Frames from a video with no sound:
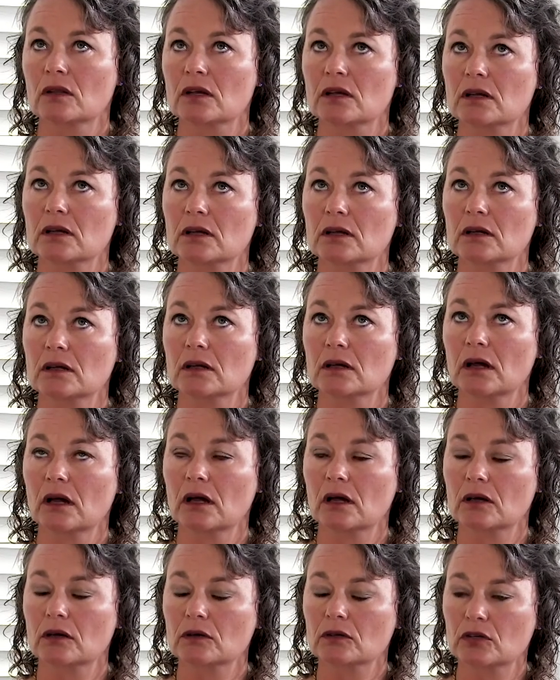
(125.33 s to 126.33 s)
a
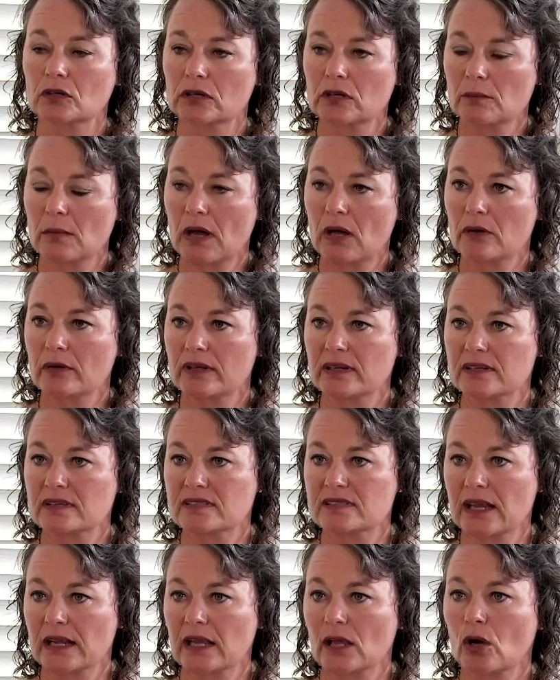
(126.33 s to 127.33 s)
good amount
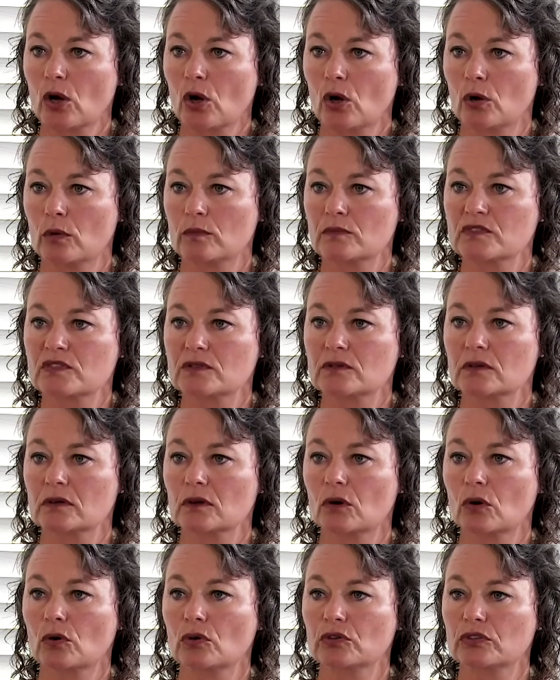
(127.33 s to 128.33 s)
is second homes,
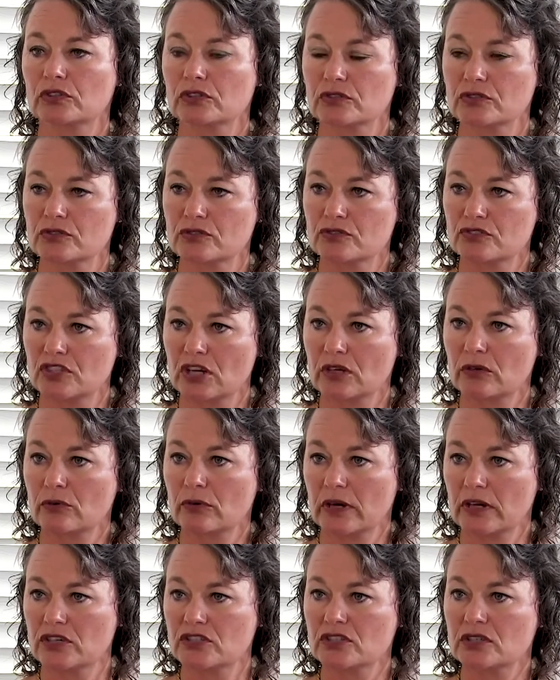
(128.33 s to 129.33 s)
older
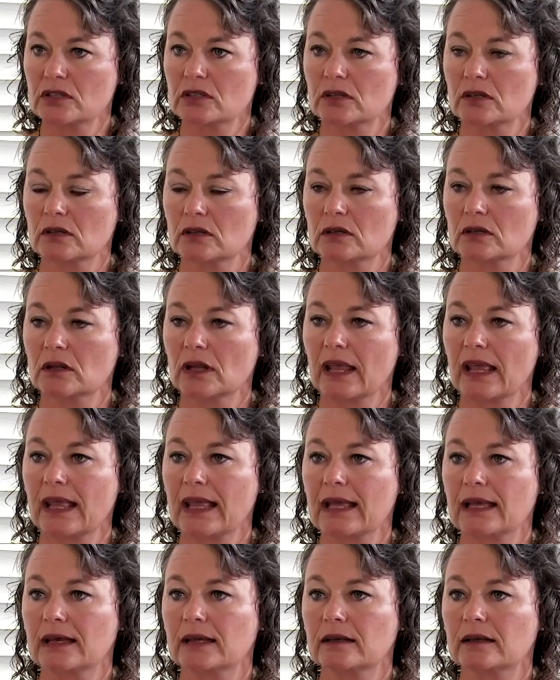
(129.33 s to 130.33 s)
generation,
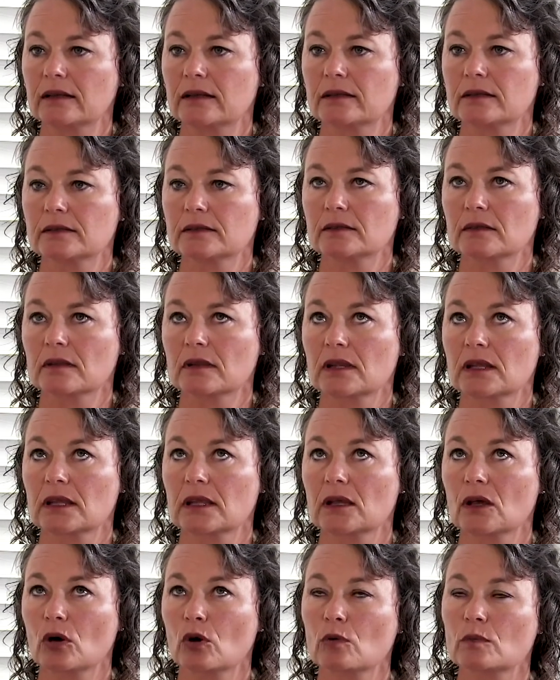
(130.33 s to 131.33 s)
and
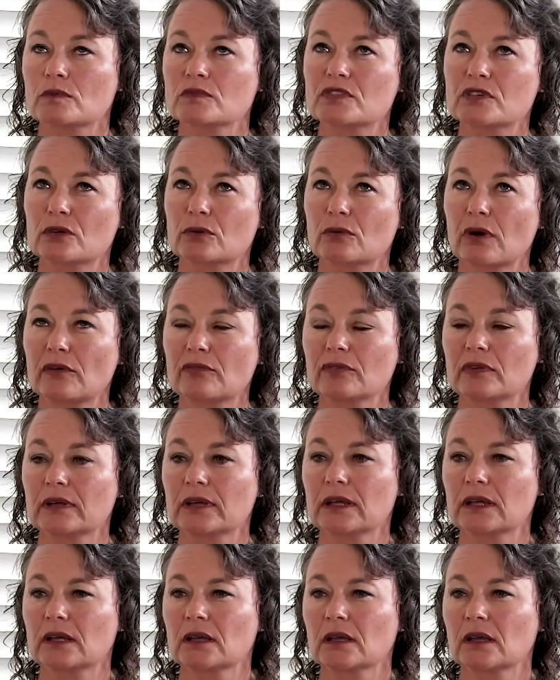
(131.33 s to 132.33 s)
the homes are
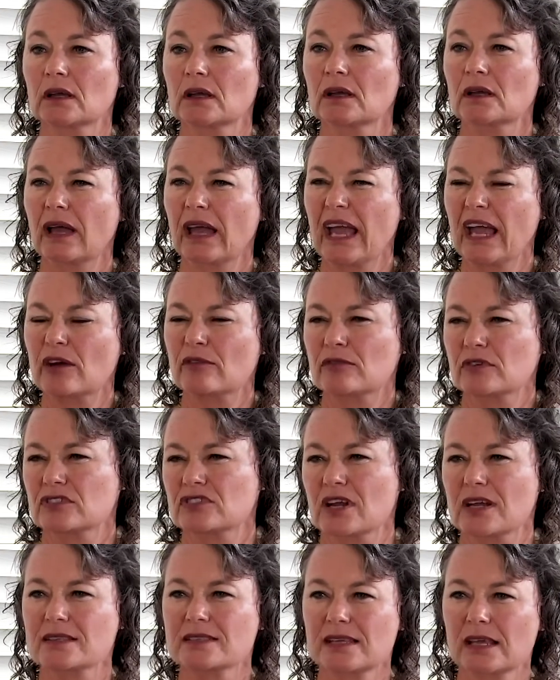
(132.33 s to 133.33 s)
roughly
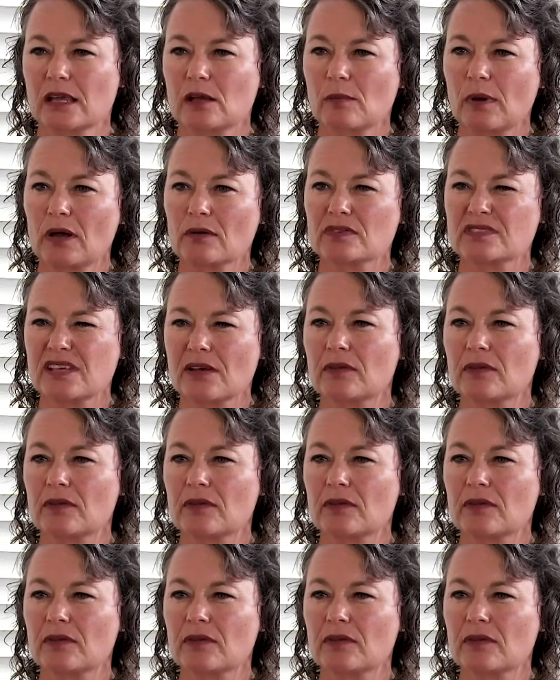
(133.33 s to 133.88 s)
average, I'd say about